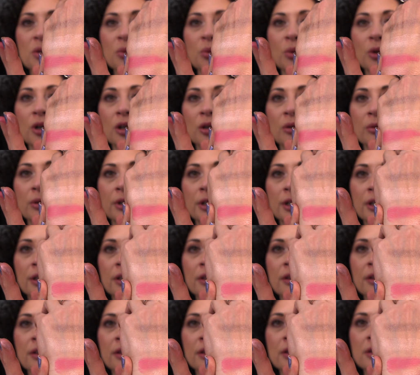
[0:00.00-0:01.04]
to work
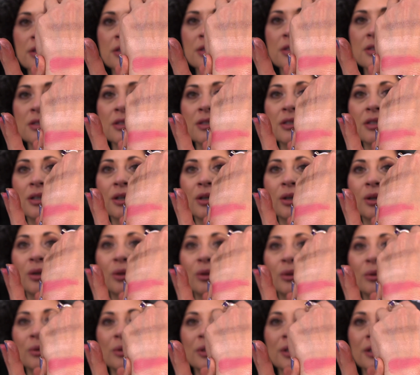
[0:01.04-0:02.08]
with.
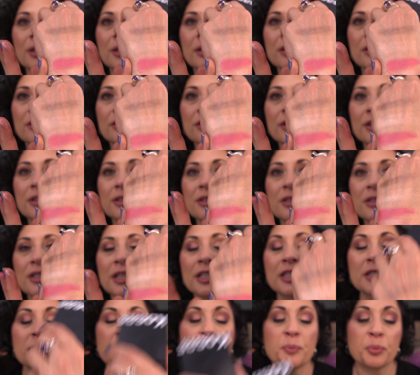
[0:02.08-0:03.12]
So yeah, there it is.
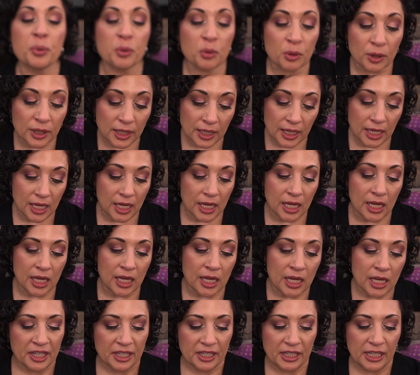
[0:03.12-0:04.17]
It's
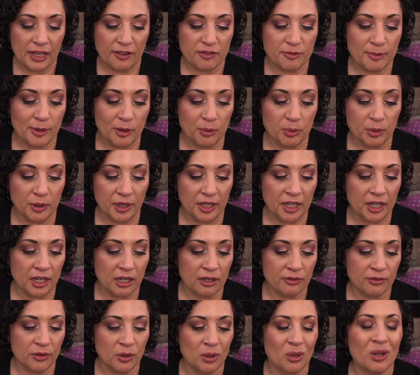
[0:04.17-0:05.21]
pretty. You have to be really
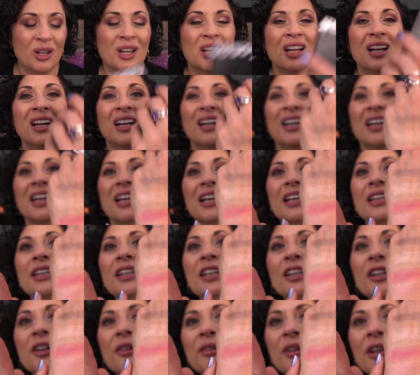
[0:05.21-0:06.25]
careful. And
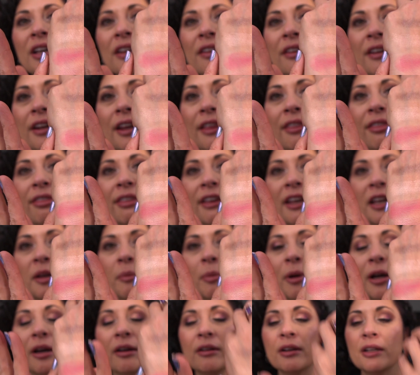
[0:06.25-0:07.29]
you know, now that I think
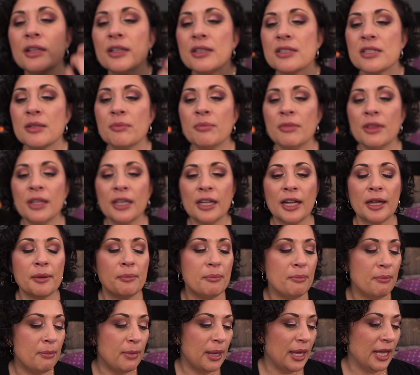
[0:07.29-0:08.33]
about it, something I
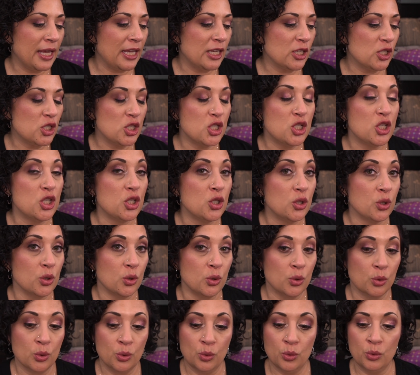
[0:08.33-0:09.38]
may
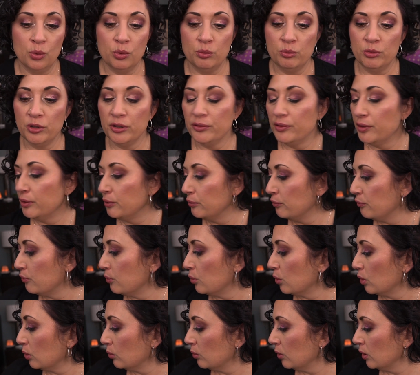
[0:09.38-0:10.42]
do moving
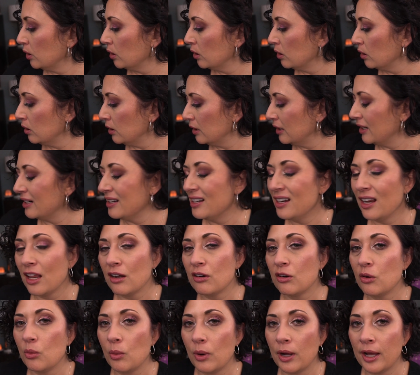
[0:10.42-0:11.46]
forward, and I
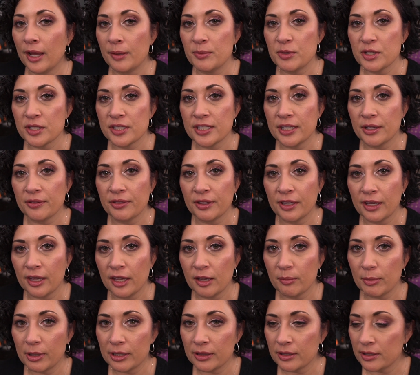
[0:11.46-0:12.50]
don't know why I'm just not
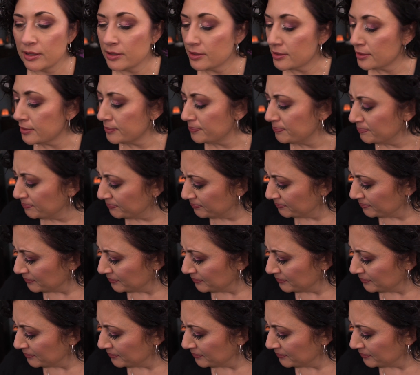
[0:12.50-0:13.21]
thinking about this,